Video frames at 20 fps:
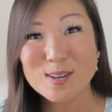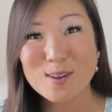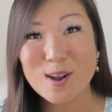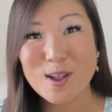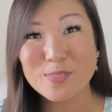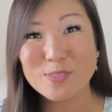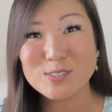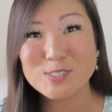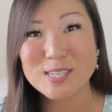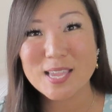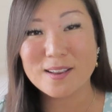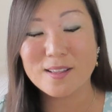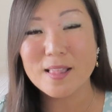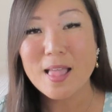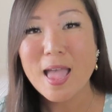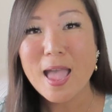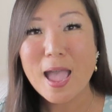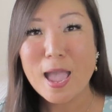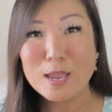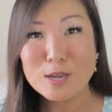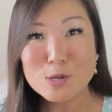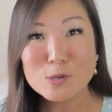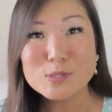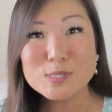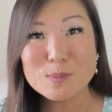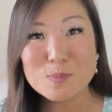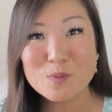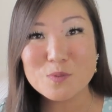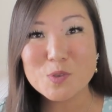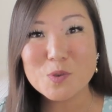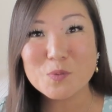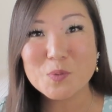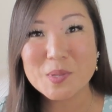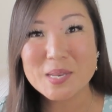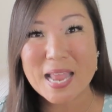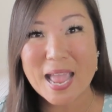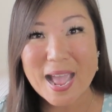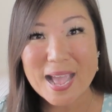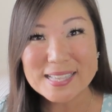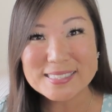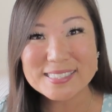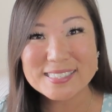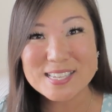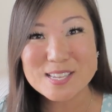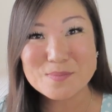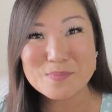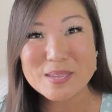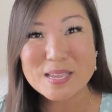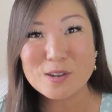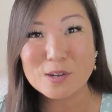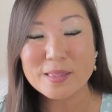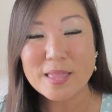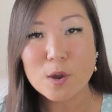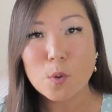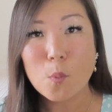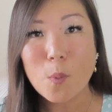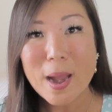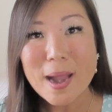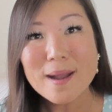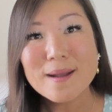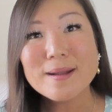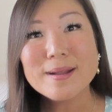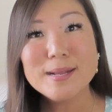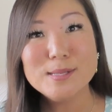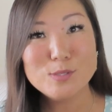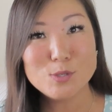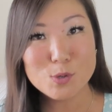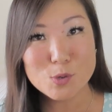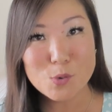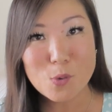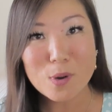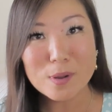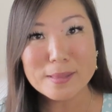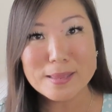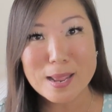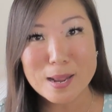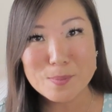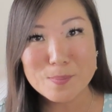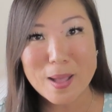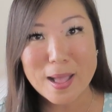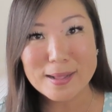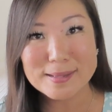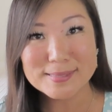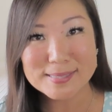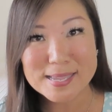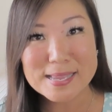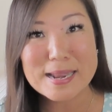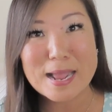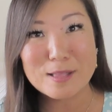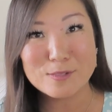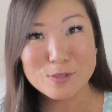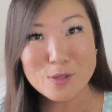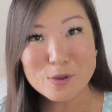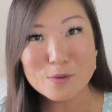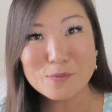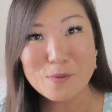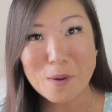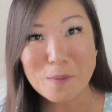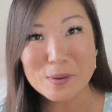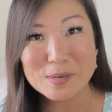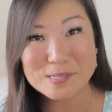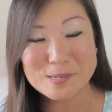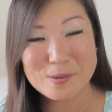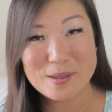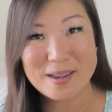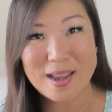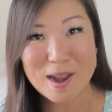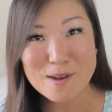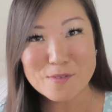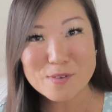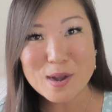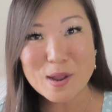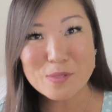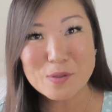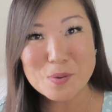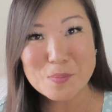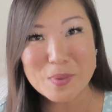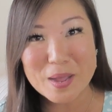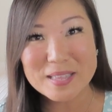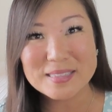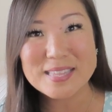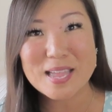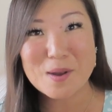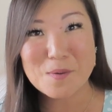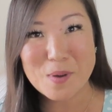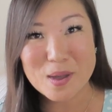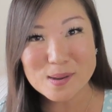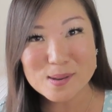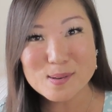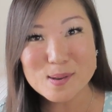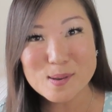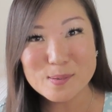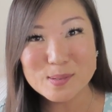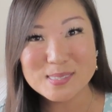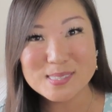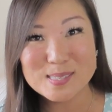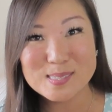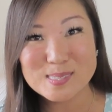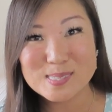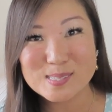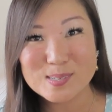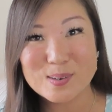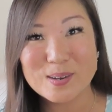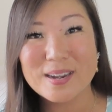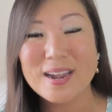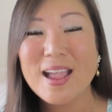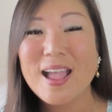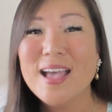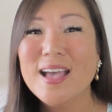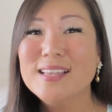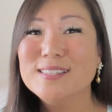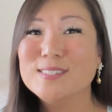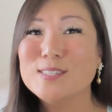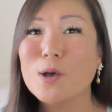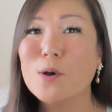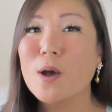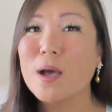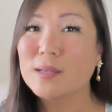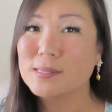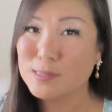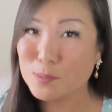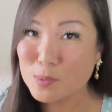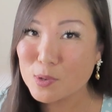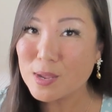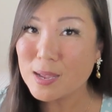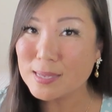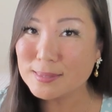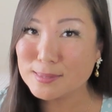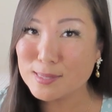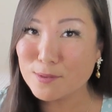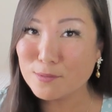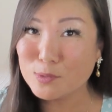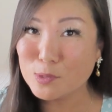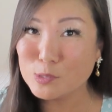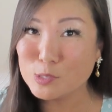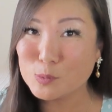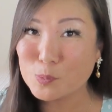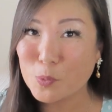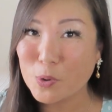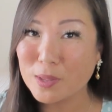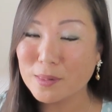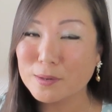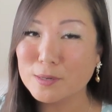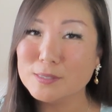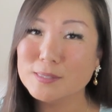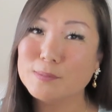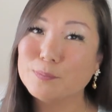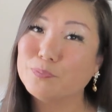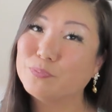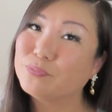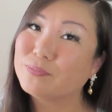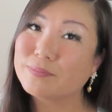here on the channel. I know some of you have been asking me, you're like, where is your Norlii unboxing? I look forward to it every other month. I want to know what's in store. So some of you guys love those spoilers.